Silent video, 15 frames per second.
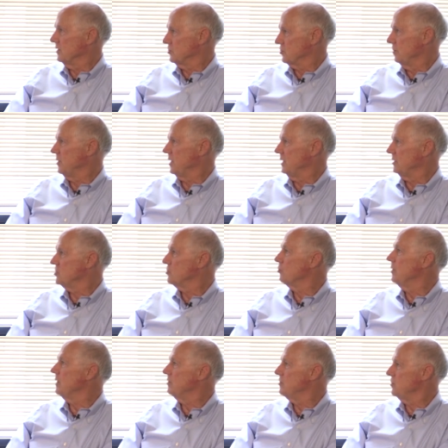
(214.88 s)
contributing
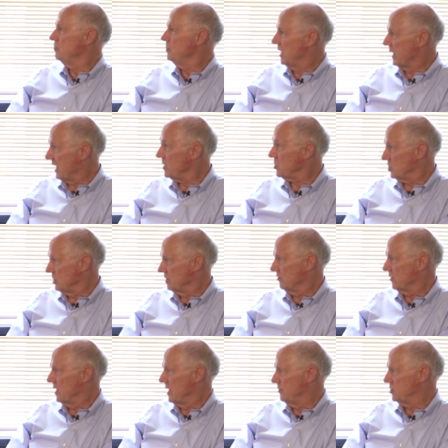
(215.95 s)
to mitigation
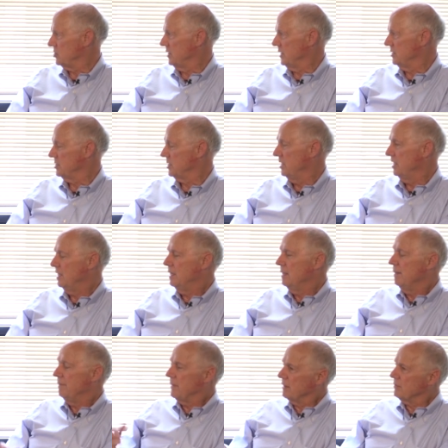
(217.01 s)
of climate change.
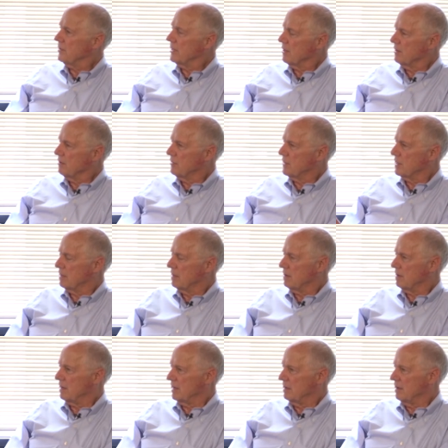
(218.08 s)
The other area that
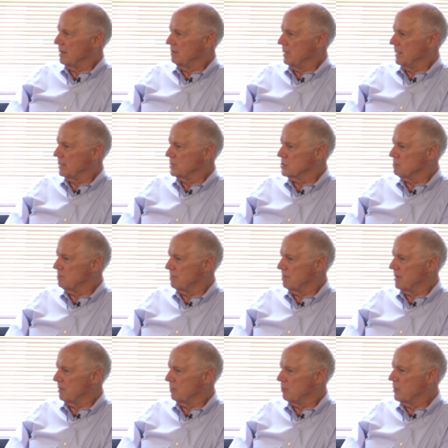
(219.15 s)
I think is
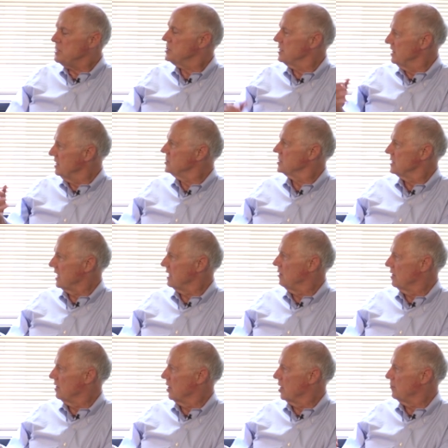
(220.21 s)
a recent insight
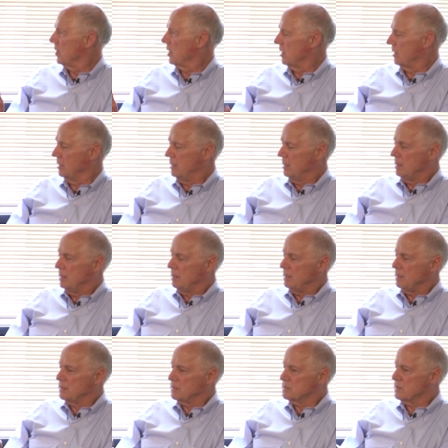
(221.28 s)
on our part
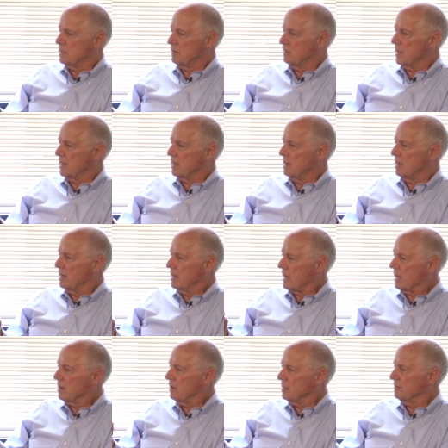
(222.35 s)
is that
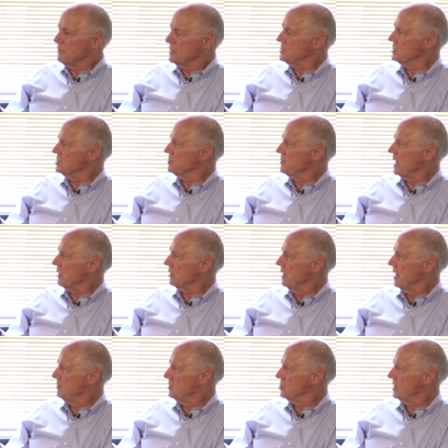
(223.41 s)
not all of this is about
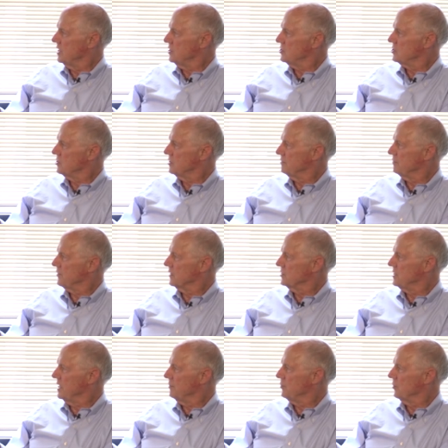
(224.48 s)
climate change. So that, for
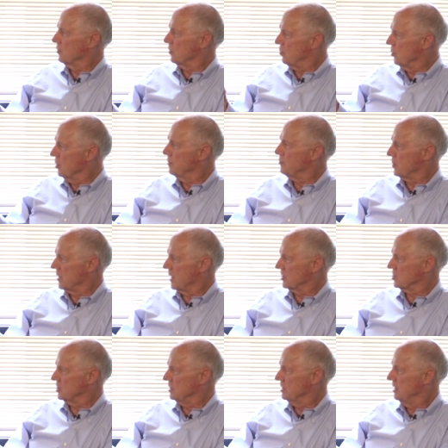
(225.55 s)
example, corn
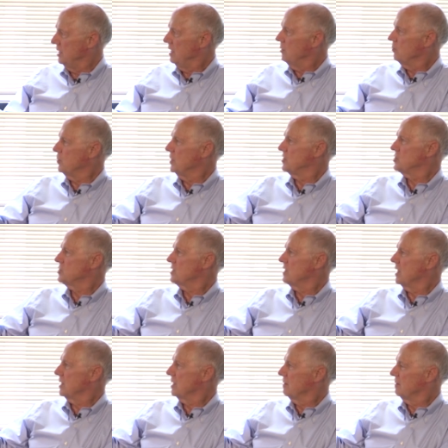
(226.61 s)
production, which
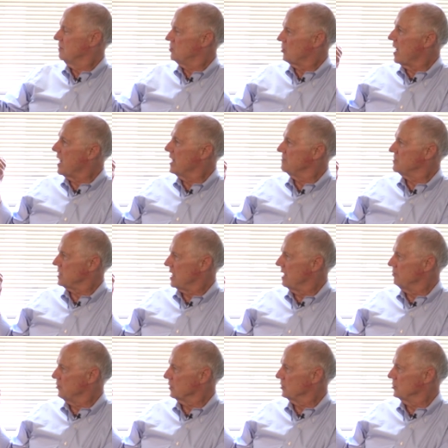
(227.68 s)
drives
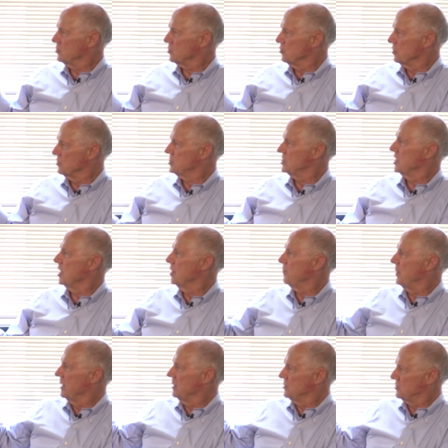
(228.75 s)
high fructose corn
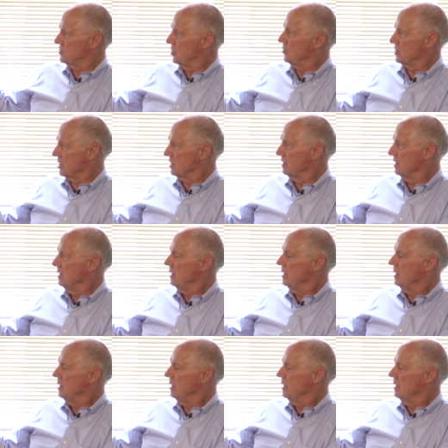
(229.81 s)
syrup and soda,